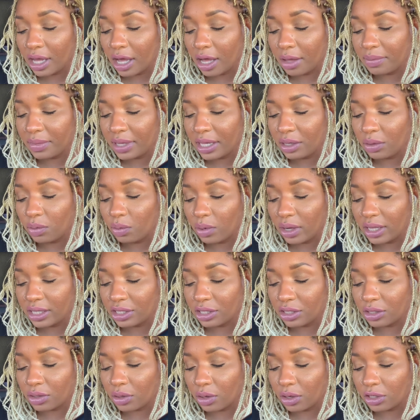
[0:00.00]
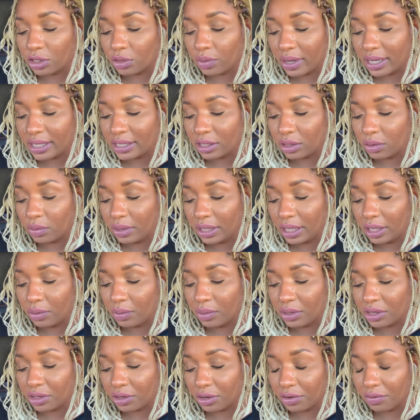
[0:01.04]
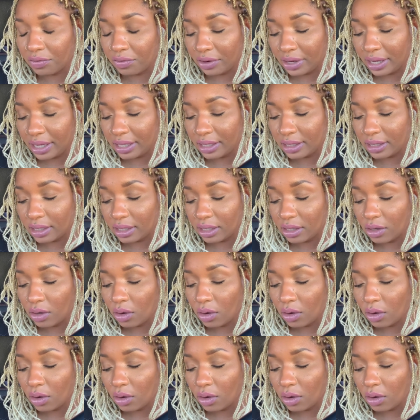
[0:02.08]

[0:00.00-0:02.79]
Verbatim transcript: come in once or twice a week with her friend